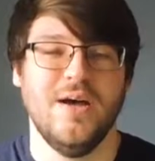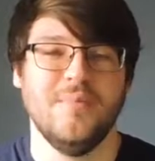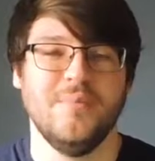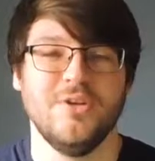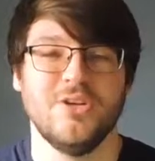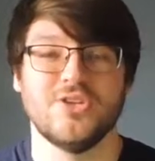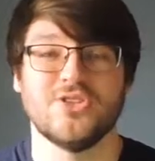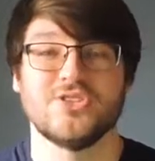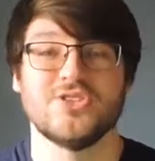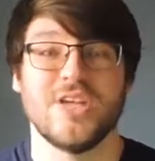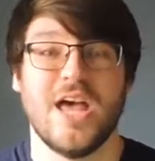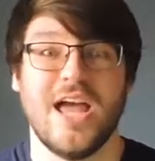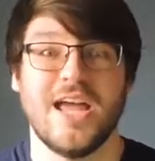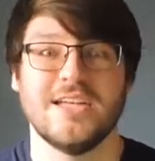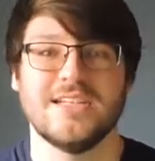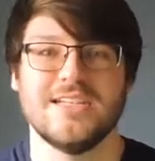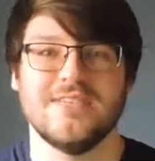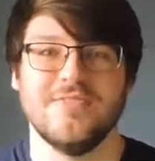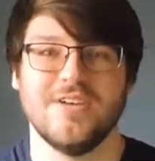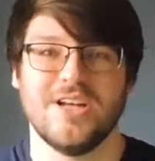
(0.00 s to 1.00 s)
your
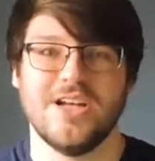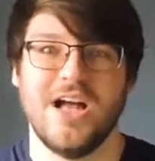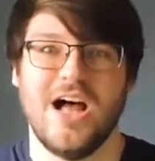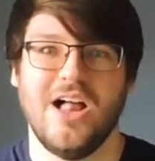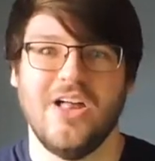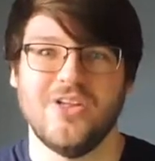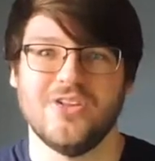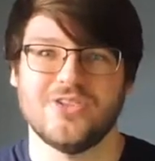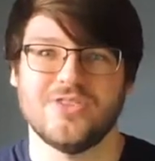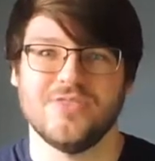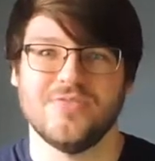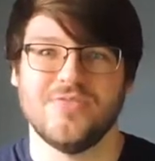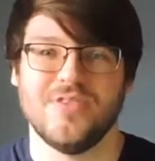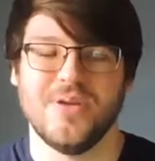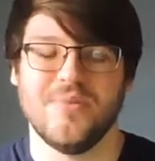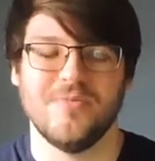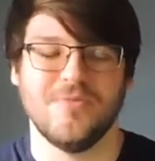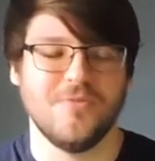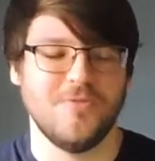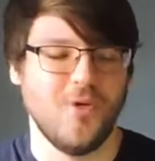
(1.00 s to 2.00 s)
scientific knowledge of
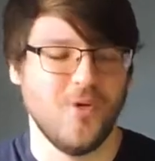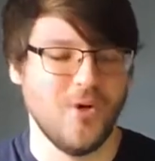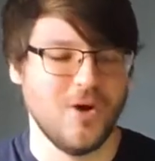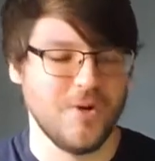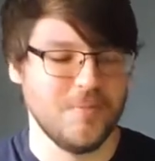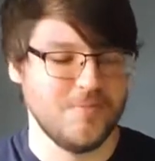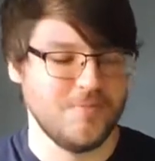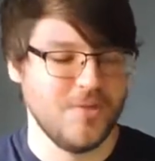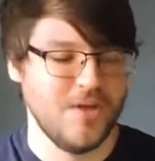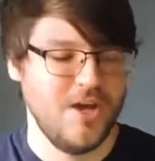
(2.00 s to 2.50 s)
them for.